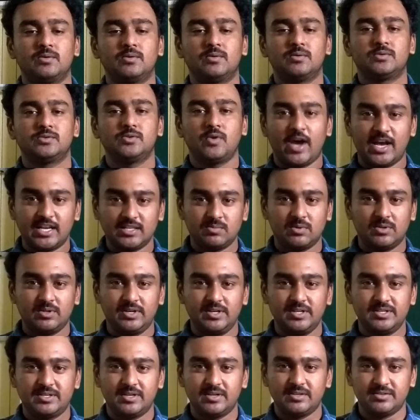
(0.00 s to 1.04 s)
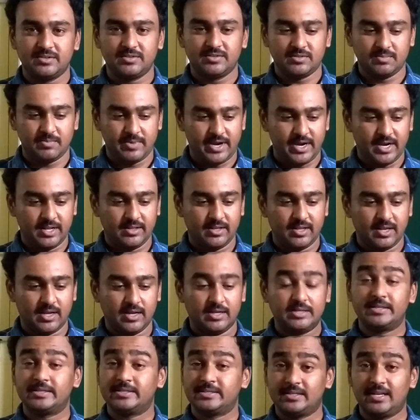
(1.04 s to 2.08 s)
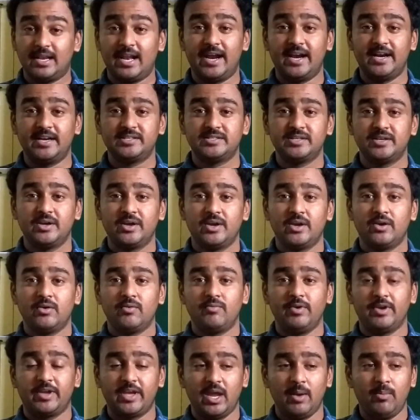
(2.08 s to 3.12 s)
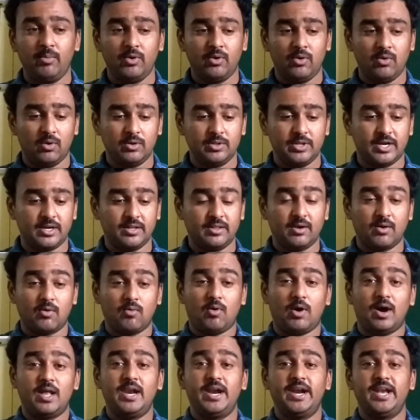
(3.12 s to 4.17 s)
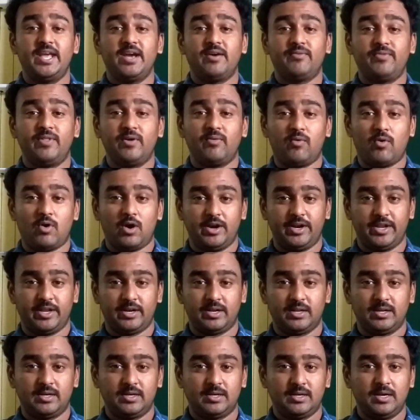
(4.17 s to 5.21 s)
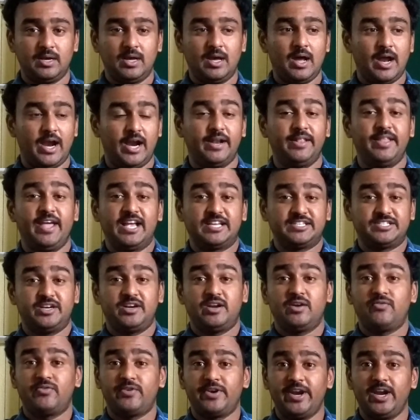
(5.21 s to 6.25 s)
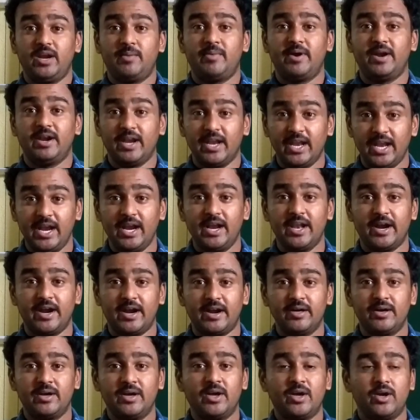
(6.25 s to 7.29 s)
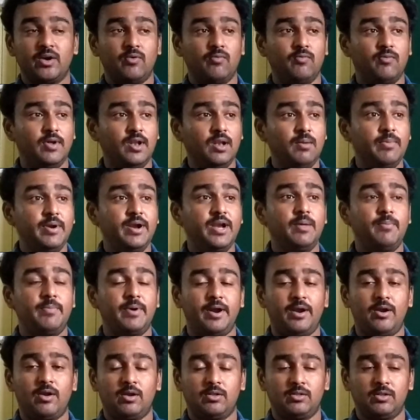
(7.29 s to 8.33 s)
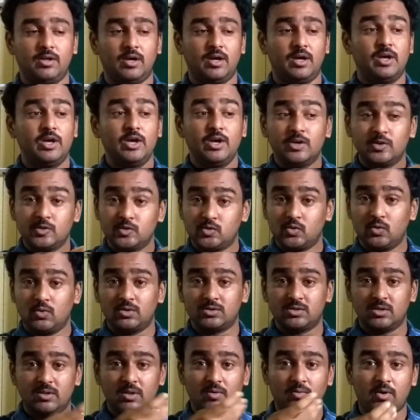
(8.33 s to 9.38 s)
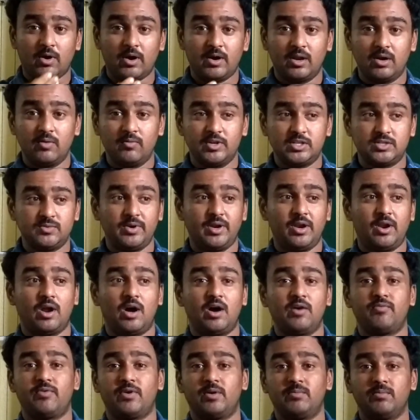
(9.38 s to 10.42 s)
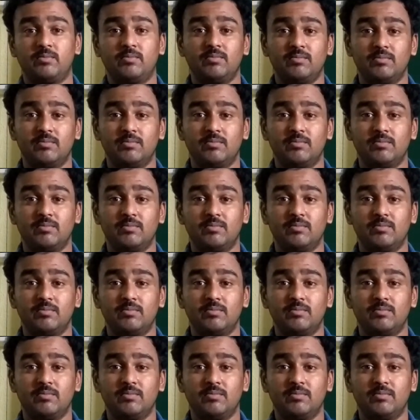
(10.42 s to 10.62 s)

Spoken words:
So as per the discussions made in the slides, we came to know that the quality of the water and the extent of treatment needed will be depend on the source of the water which we draw from